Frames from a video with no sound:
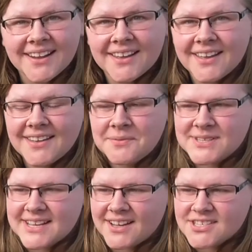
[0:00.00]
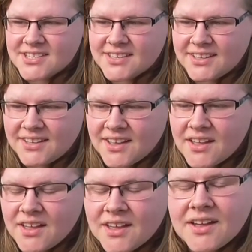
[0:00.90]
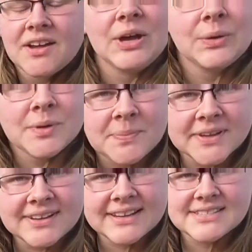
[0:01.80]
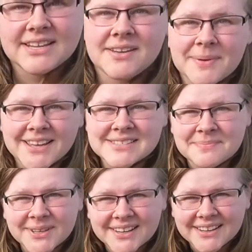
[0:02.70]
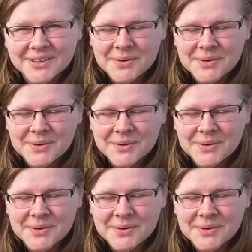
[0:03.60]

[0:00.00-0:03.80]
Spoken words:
it was actually, my husband built it